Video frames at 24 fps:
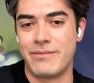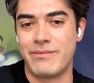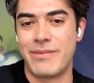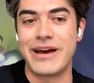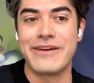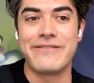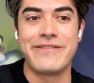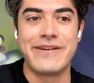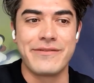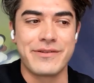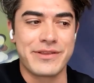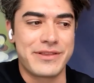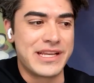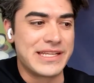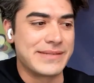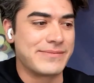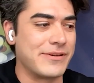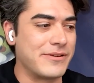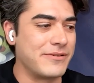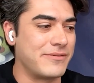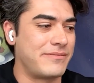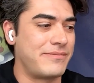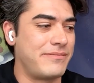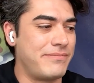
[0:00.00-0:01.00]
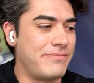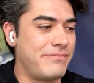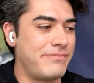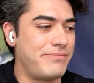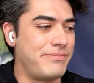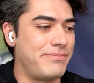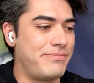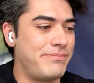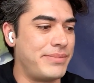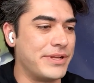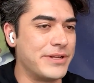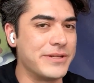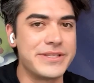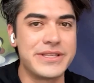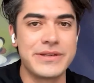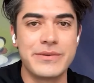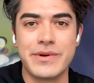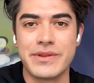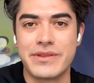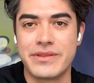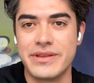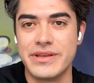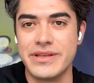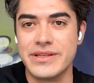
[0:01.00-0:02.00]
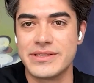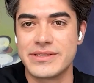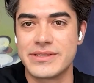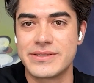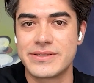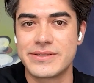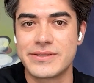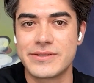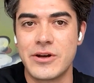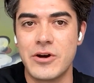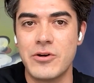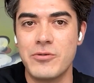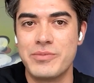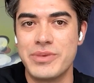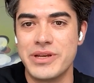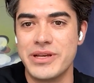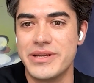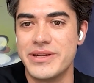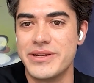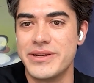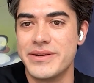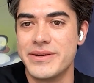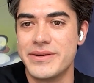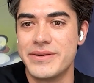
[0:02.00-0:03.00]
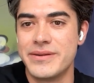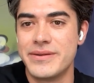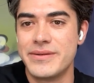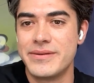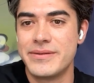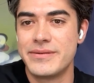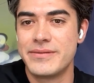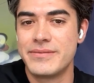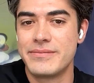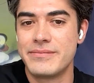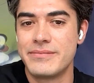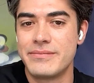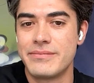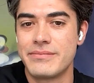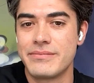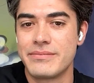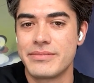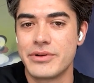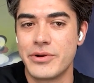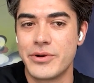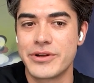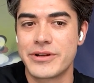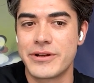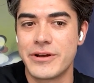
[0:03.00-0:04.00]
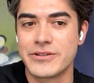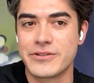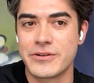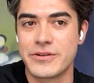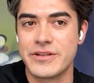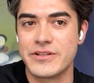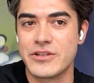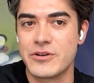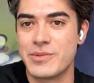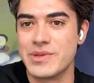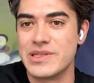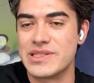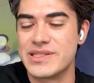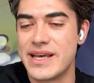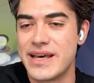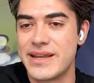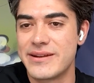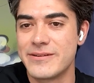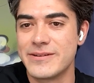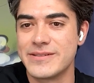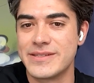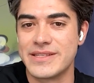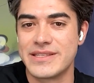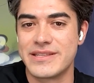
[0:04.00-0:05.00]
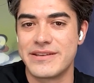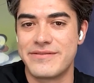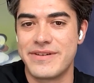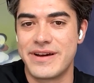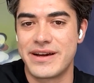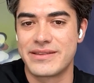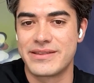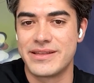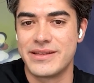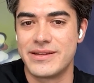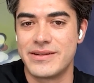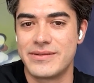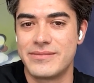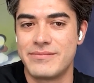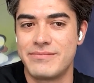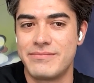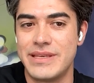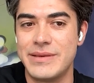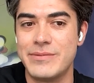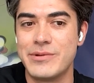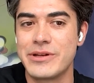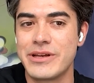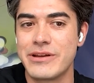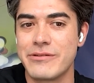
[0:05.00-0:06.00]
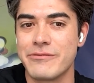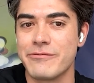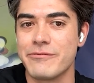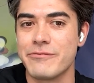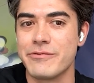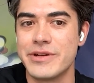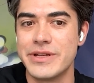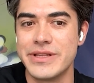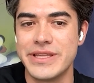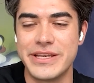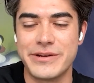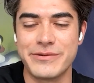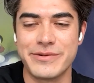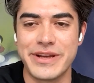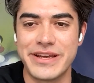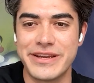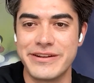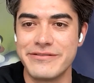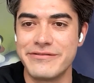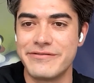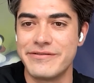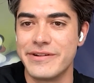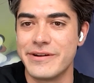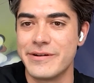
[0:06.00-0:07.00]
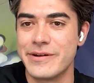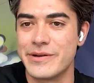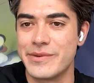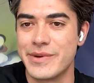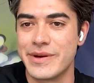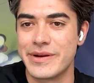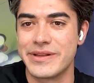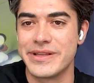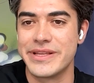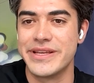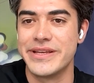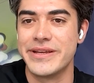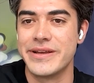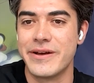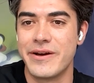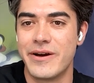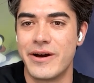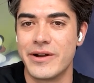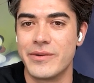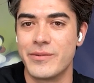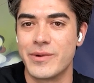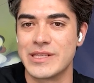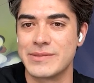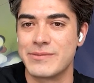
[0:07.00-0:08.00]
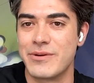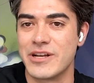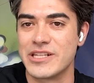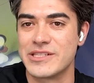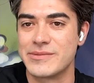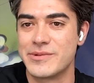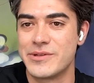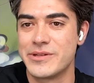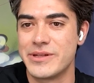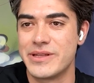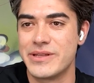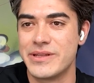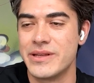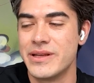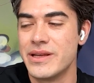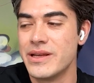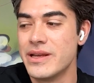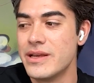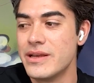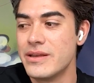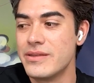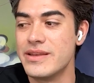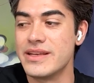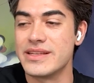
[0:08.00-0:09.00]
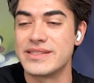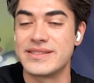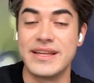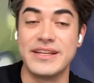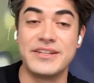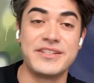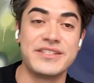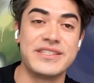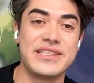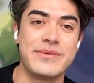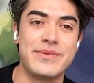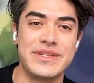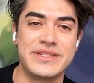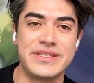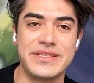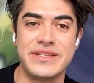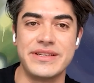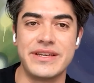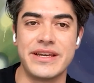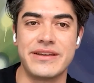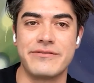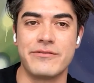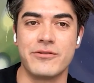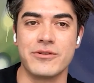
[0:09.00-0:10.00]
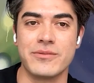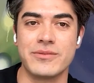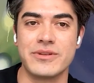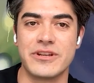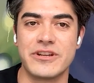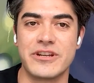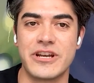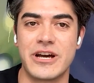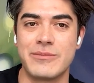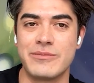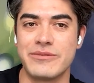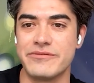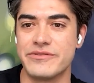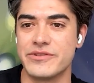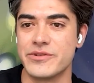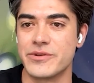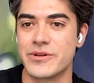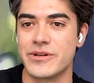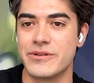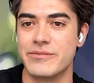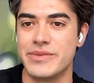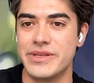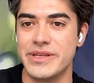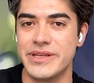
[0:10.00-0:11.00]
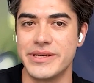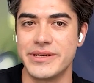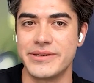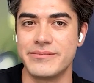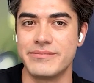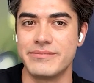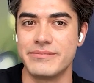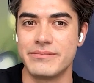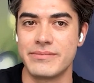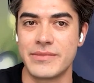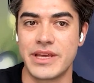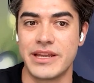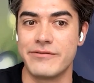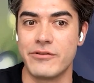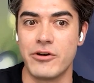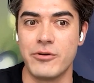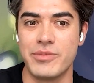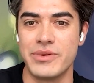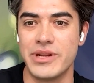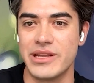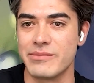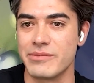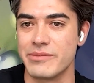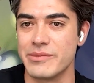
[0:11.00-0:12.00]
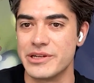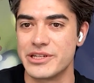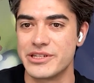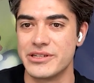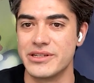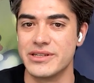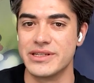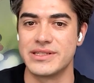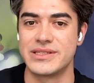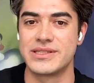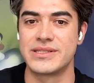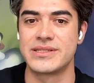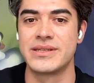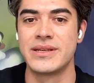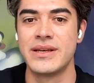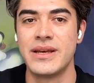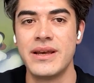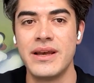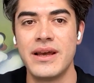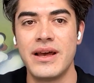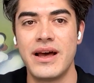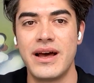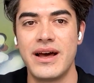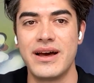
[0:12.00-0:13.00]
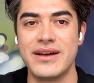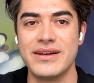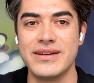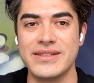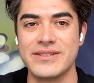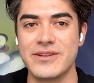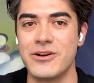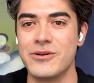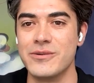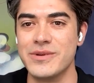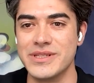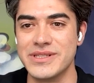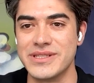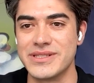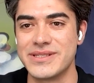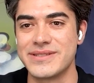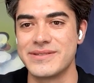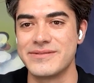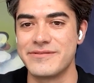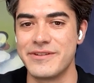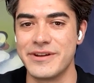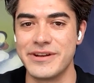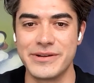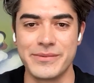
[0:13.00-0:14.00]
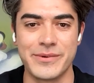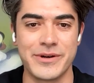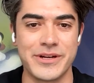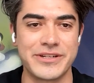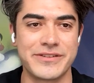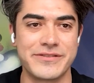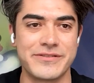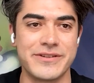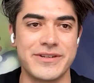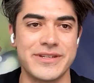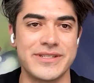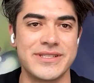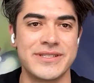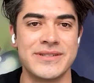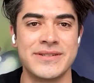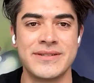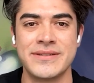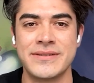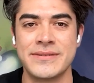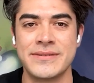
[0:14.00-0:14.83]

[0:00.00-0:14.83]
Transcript: My favorite things about building with these open protocols or these open standards is the fact that people get really creative very quickly on what's possible. And the extensions that we see get formed on top of Zora being kind of open and permissionless is always fun to watch for us.